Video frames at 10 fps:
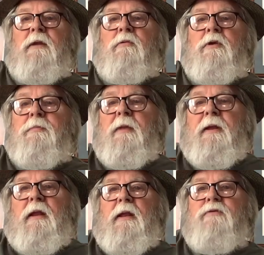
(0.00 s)
when you're
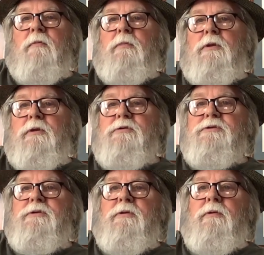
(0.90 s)
playing electric blues
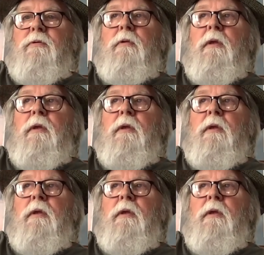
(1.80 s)
to